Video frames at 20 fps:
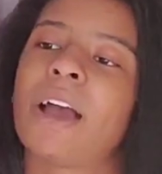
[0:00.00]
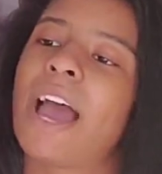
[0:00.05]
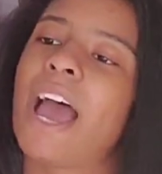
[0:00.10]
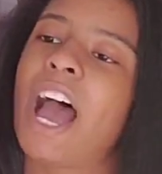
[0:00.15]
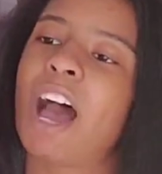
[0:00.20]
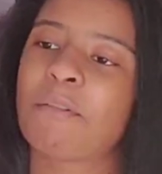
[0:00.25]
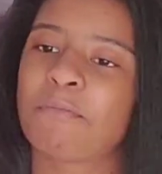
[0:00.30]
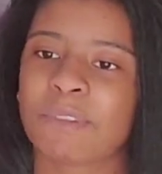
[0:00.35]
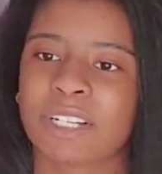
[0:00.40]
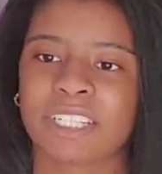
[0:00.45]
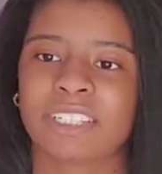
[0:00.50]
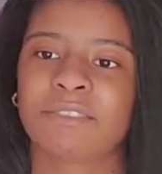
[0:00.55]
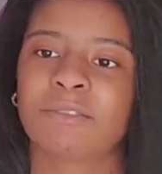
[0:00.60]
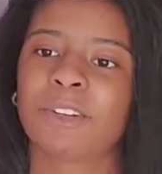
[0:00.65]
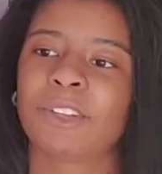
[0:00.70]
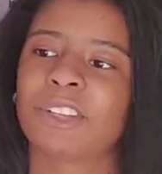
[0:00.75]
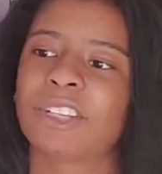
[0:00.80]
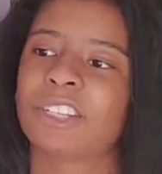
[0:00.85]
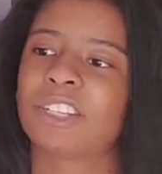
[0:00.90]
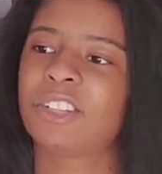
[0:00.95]
How much
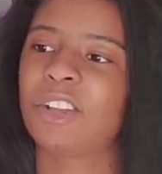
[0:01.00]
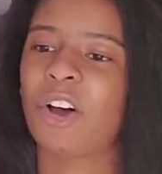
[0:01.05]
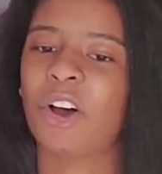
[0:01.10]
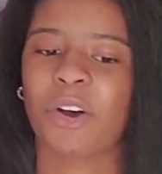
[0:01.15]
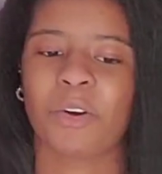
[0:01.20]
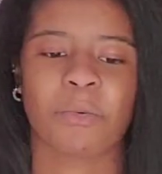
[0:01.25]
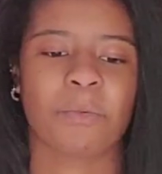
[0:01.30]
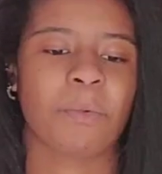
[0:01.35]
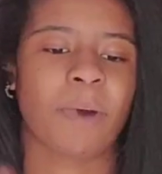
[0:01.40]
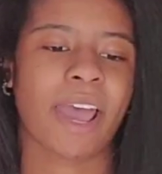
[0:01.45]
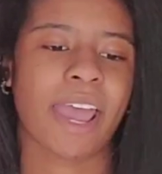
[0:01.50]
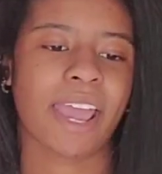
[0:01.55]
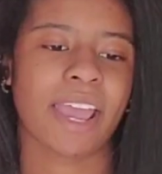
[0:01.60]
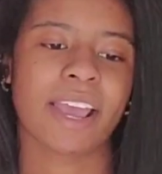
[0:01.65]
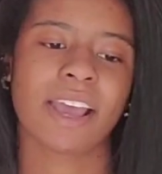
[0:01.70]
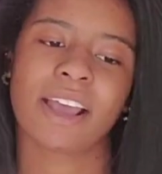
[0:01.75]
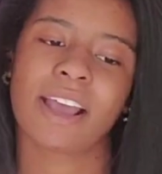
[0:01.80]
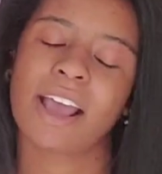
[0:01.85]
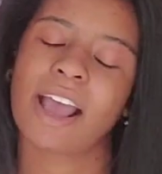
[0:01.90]
will this dog weigh?